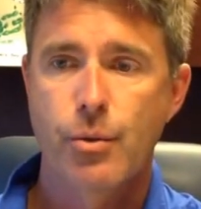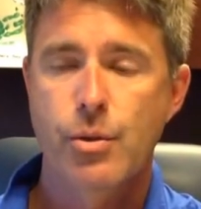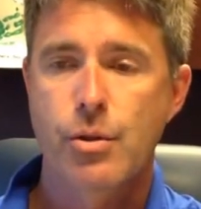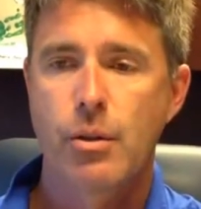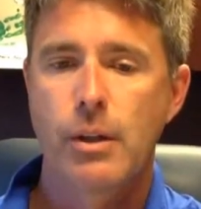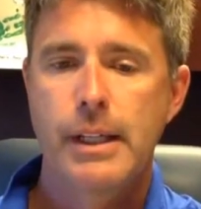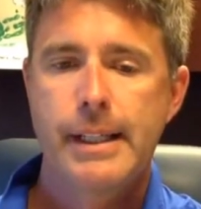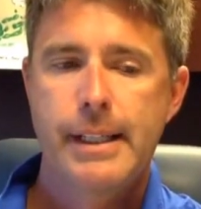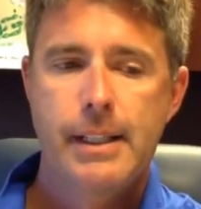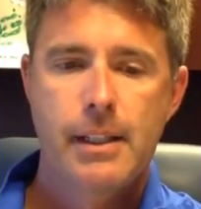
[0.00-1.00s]
So
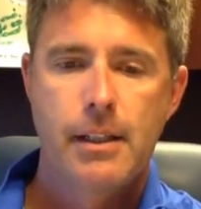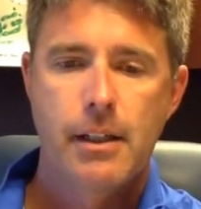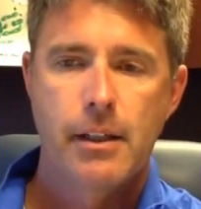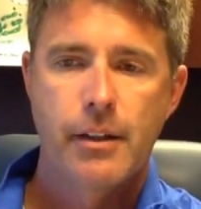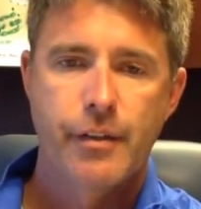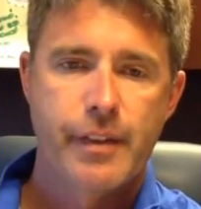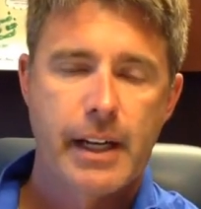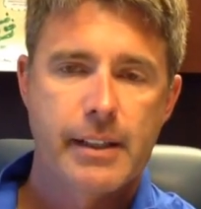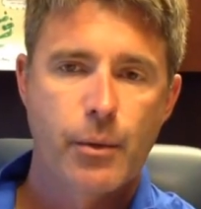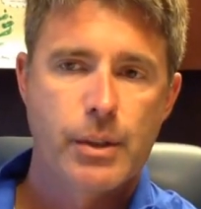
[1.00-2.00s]
uh, the fact
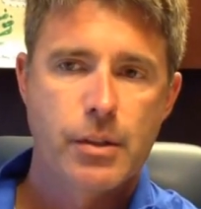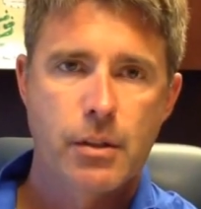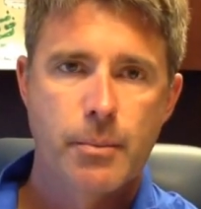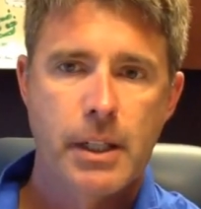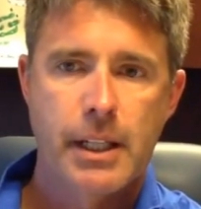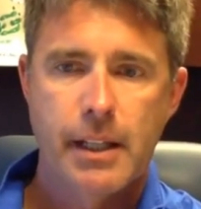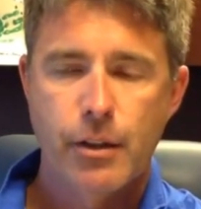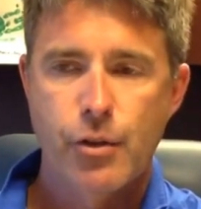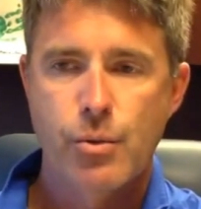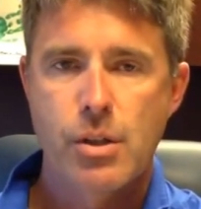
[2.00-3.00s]
that we took Monday and
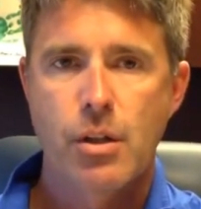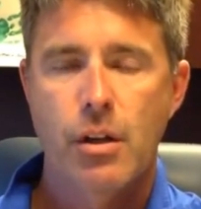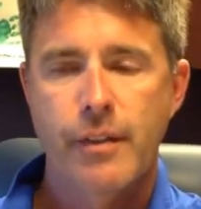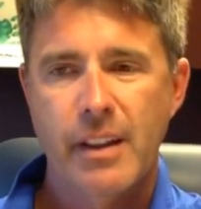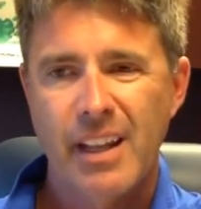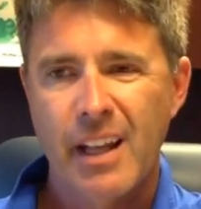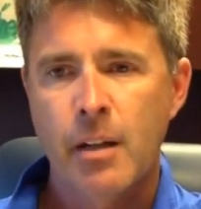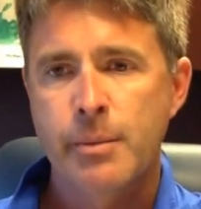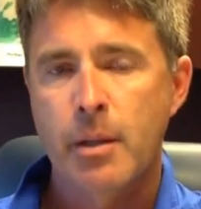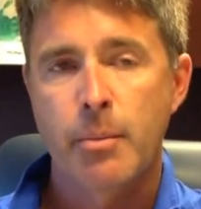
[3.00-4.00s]
Tuesday off, I think, helped
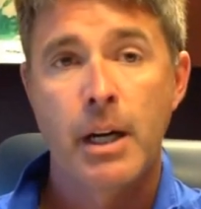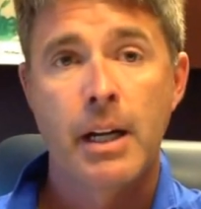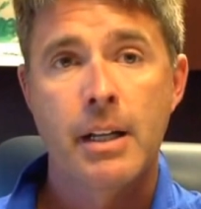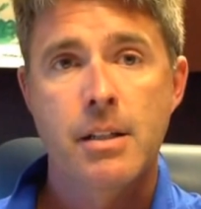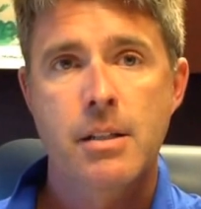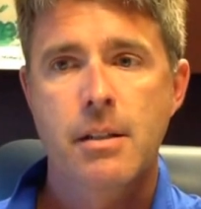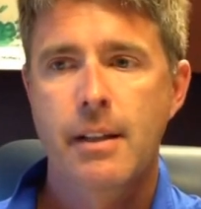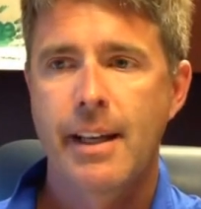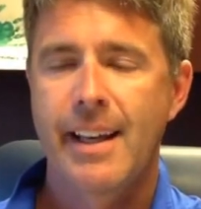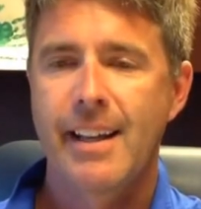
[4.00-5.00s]
our bodies.
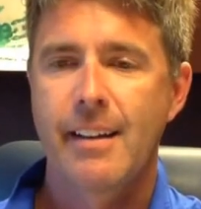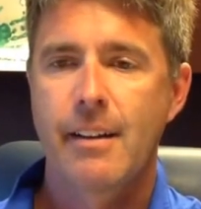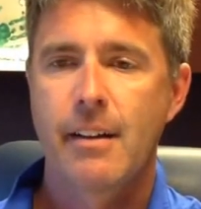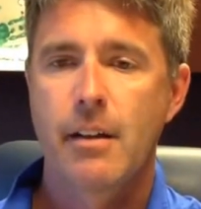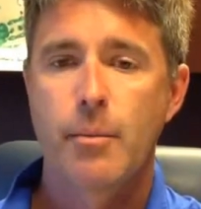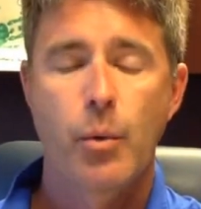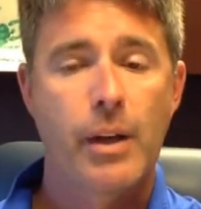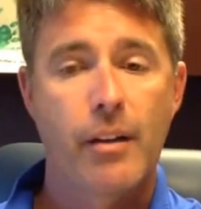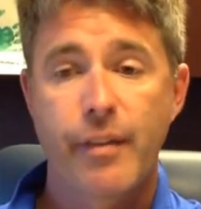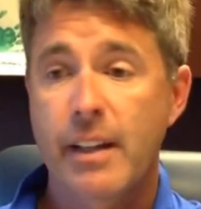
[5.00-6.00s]
And uh, But we had
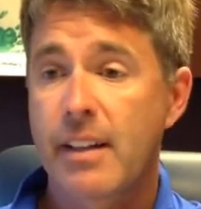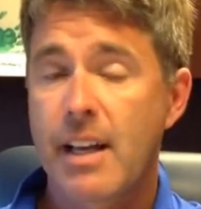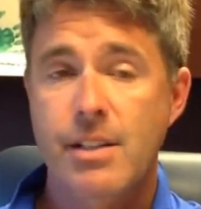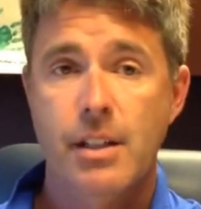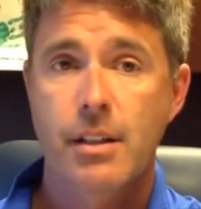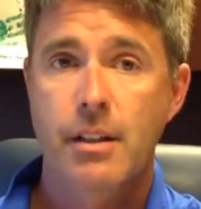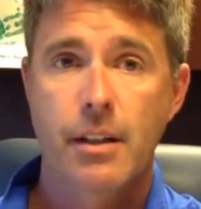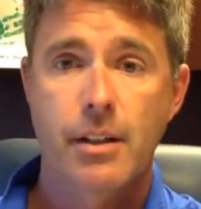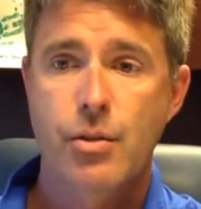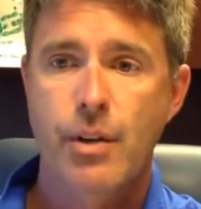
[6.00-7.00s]
fantastic uh,
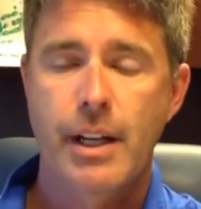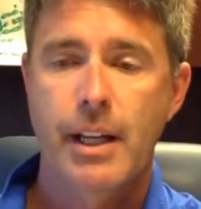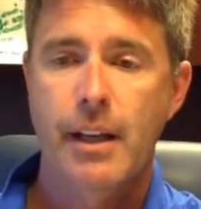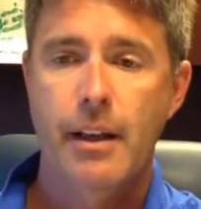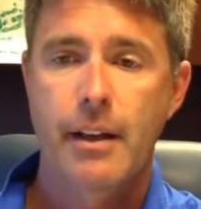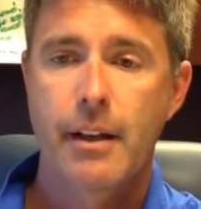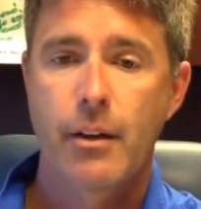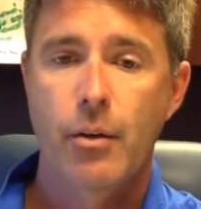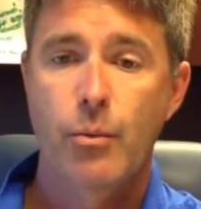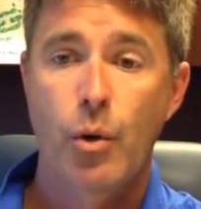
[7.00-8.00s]
training uh,
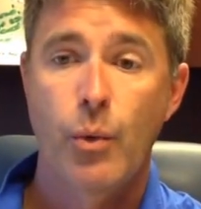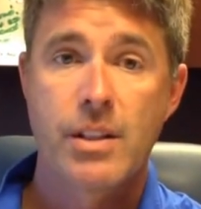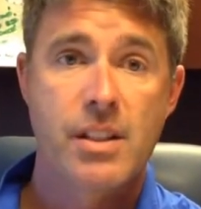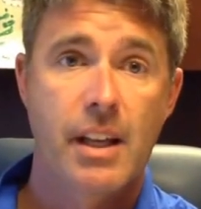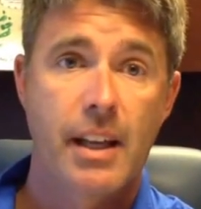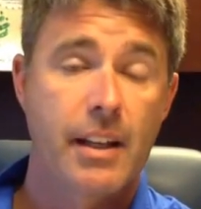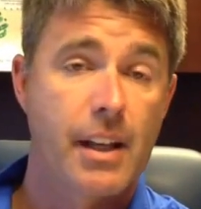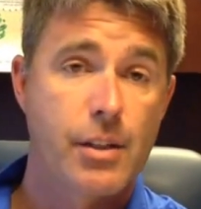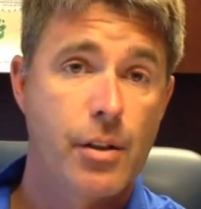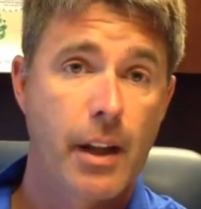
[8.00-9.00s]
on, on, Wednesday and
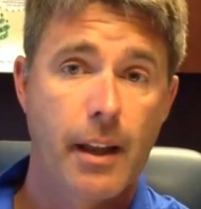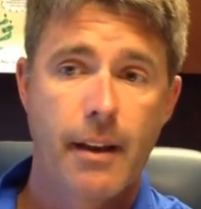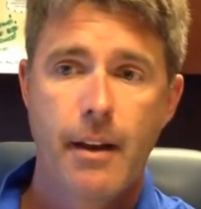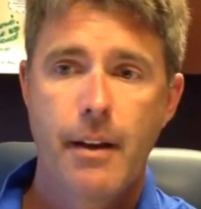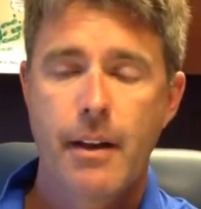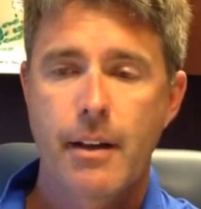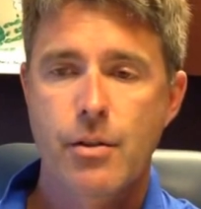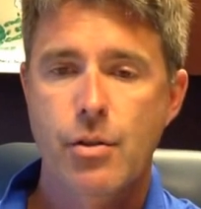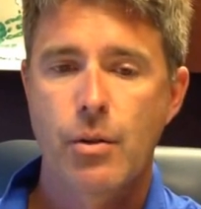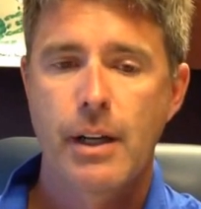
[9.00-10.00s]
yesterday. And
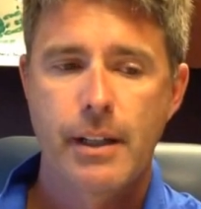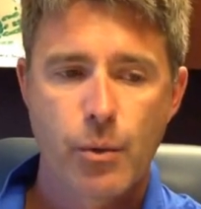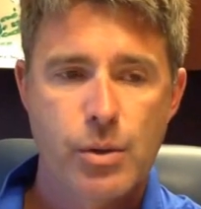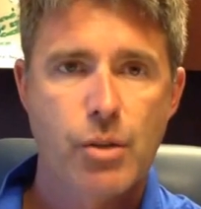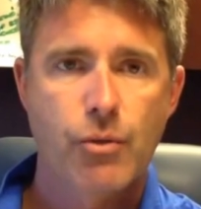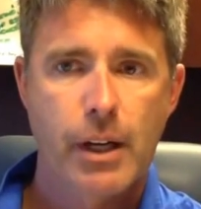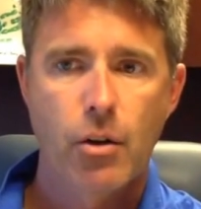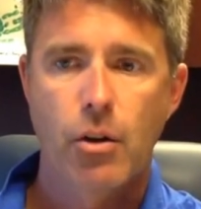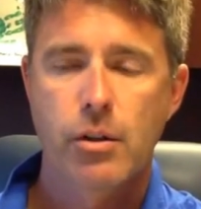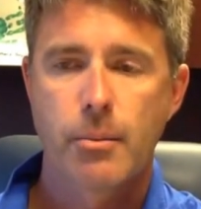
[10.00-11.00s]
so I, it was the right
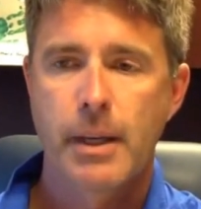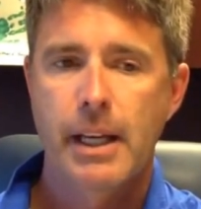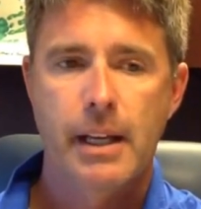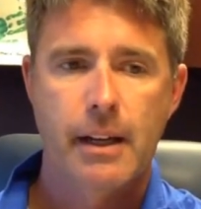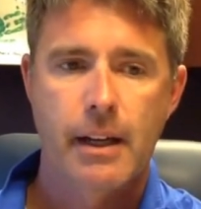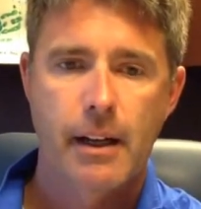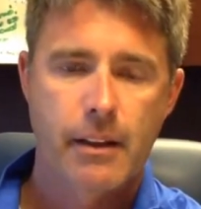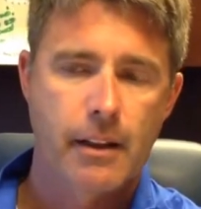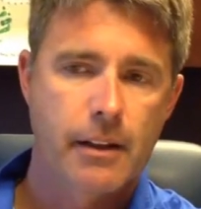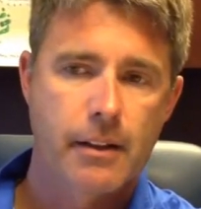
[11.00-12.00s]
call to make, and I, I think
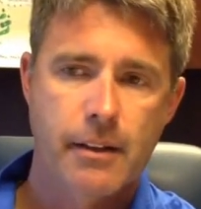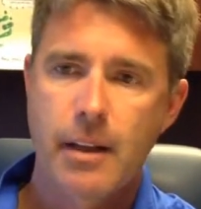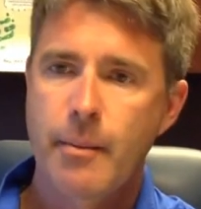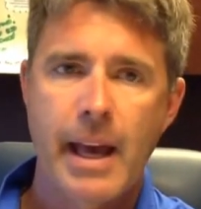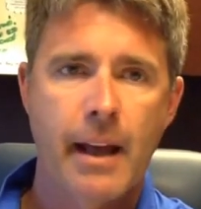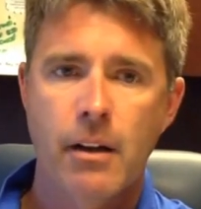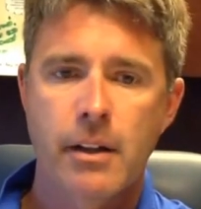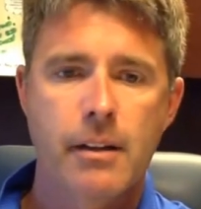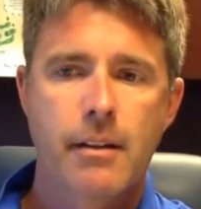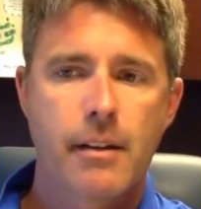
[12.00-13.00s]
the team handled it.
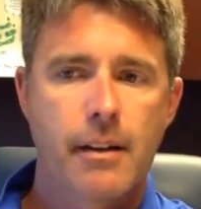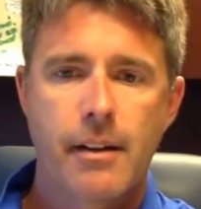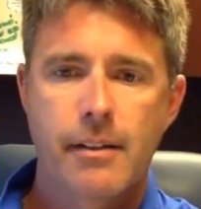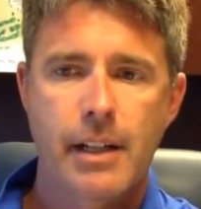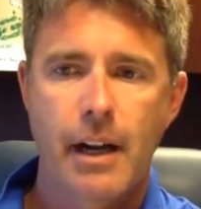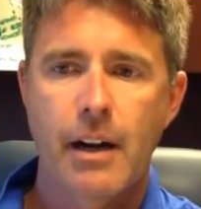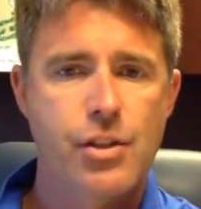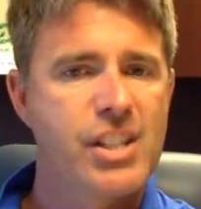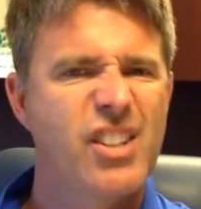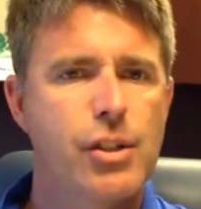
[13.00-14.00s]
Uh, our
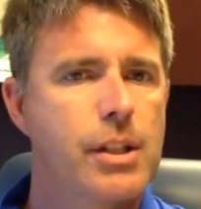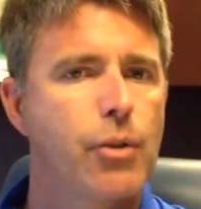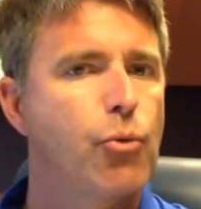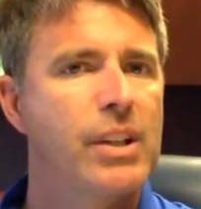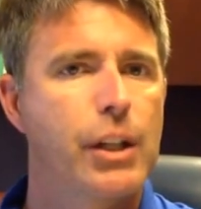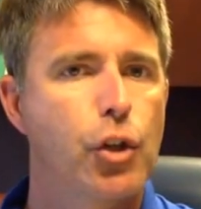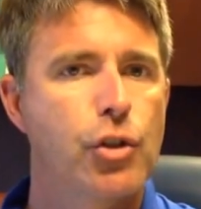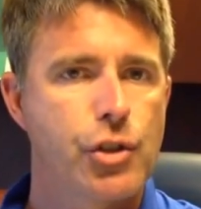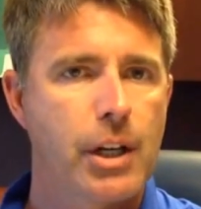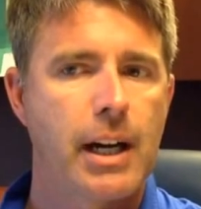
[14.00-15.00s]
seniors did a really good
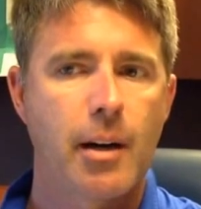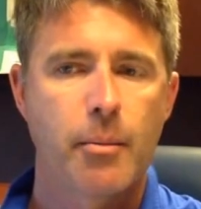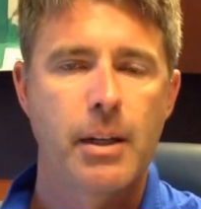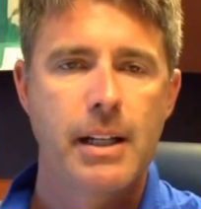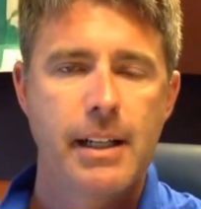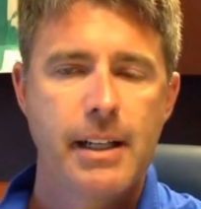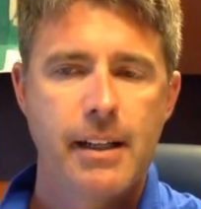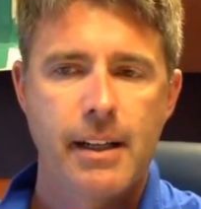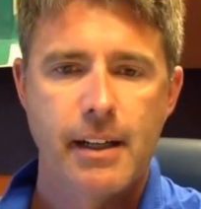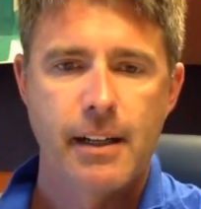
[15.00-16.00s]
job
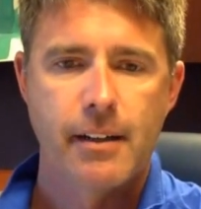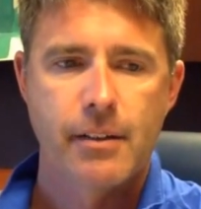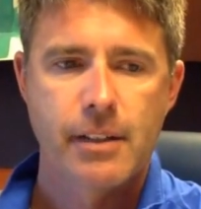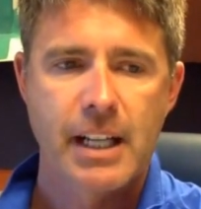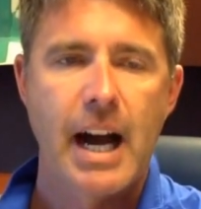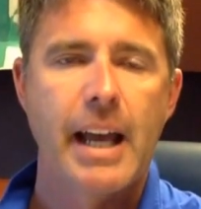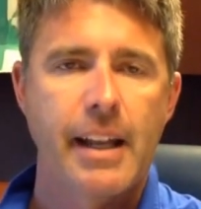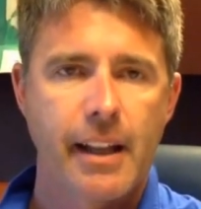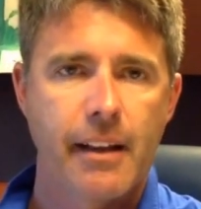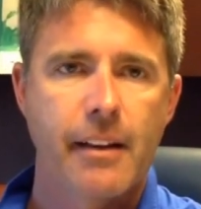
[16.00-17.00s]
uh, guiding
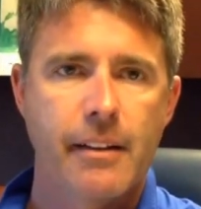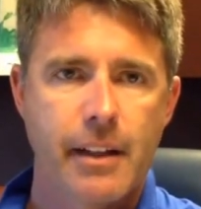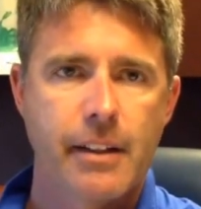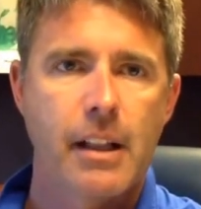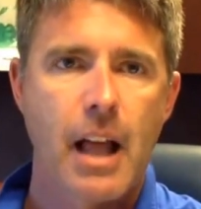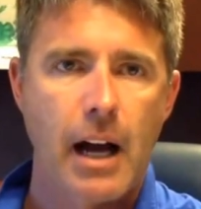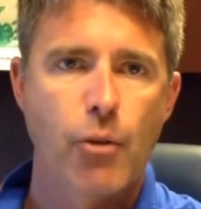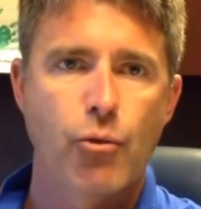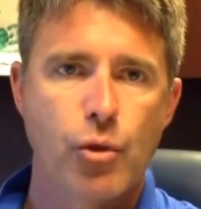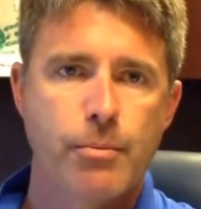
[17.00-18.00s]
the, the locker
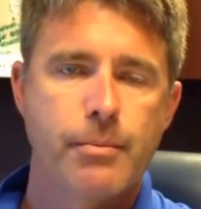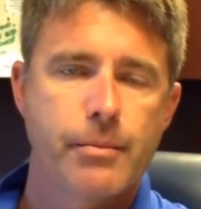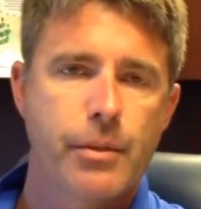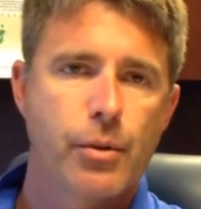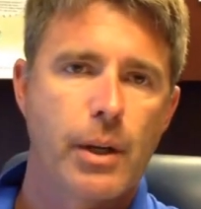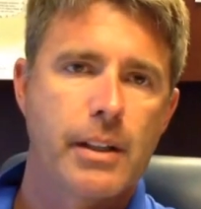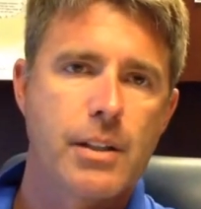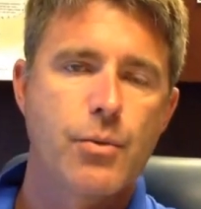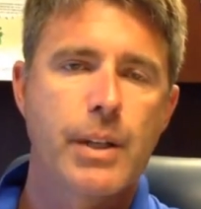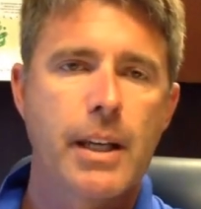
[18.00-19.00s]
room throughout this
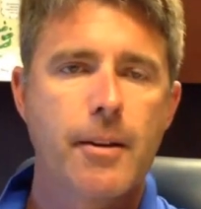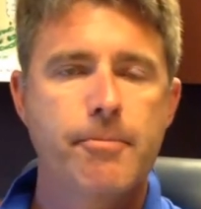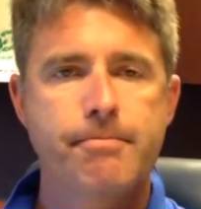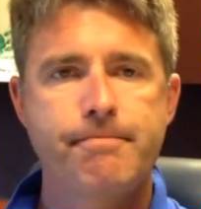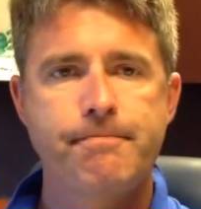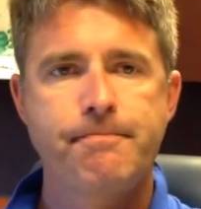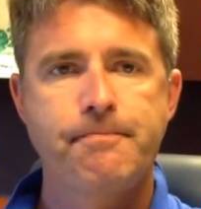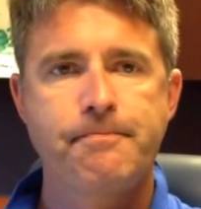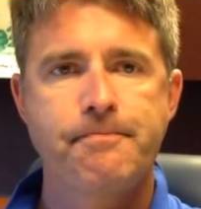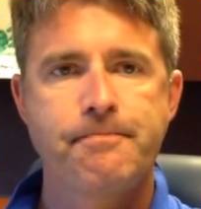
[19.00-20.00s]
week. what do you
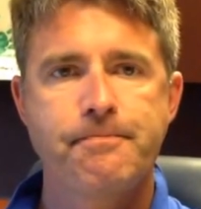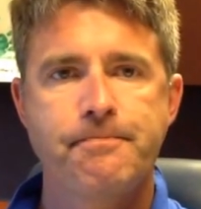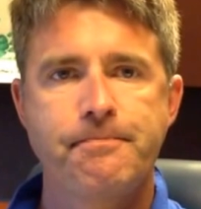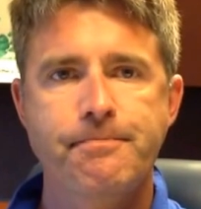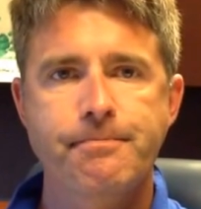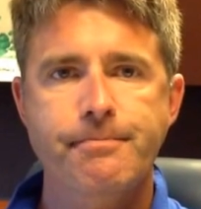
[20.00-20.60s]
know about LSU?